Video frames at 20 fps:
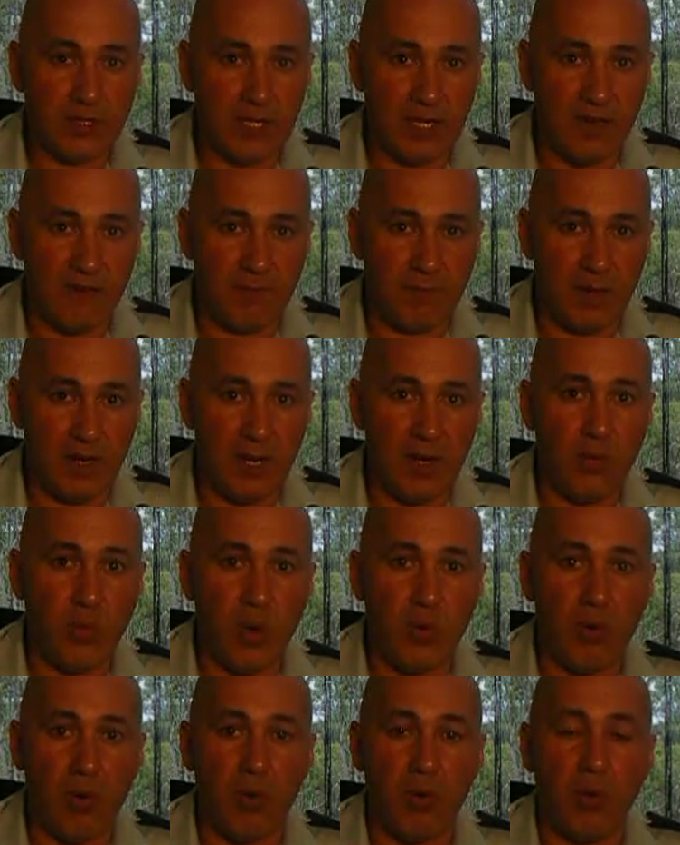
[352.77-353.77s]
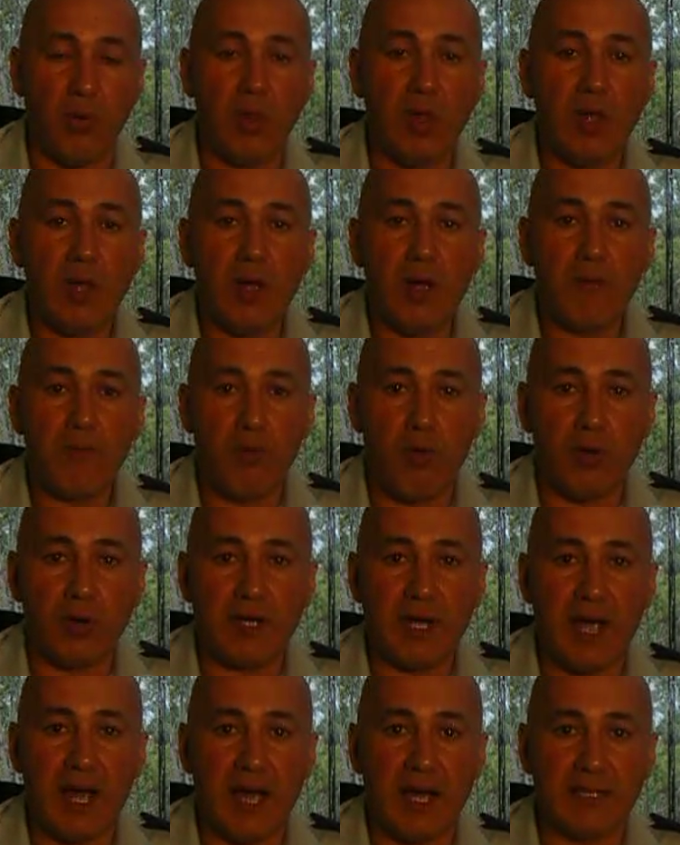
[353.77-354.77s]
TFB, we will
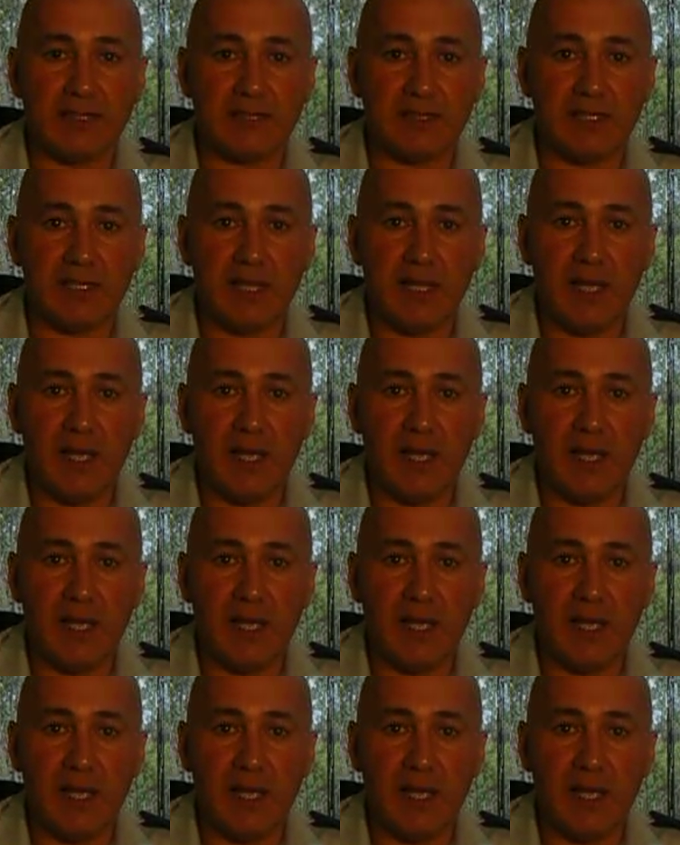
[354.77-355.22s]
broadcast